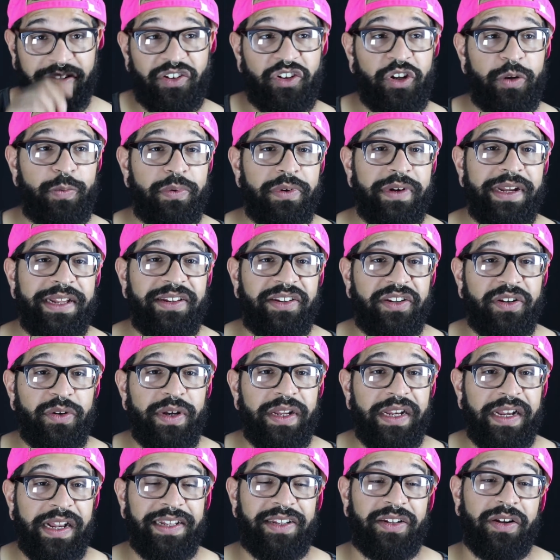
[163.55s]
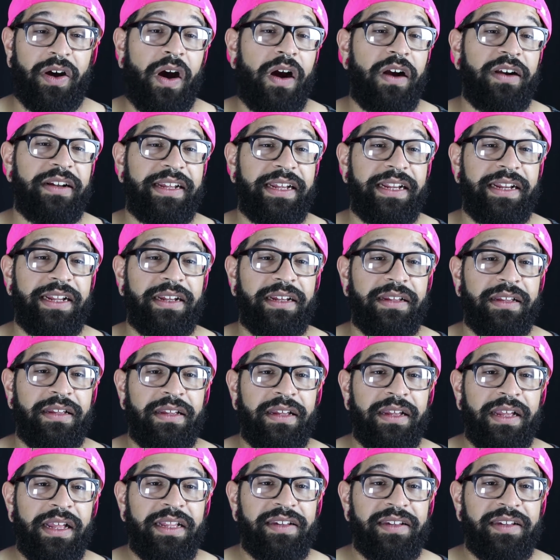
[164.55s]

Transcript: super into it, and it's hard getting.